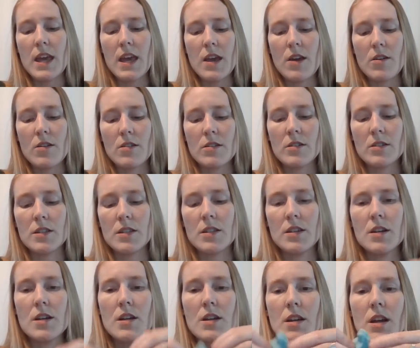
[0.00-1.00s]
ears
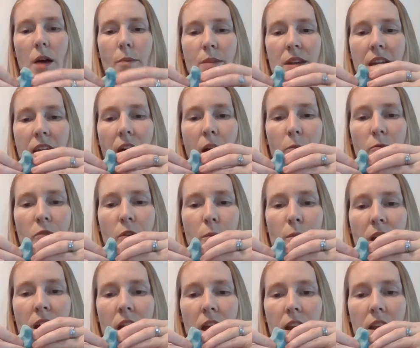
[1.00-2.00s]
coming out from
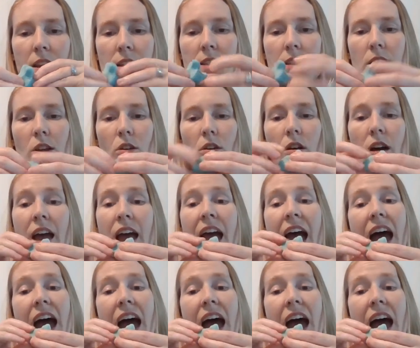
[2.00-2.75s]
it and it's little.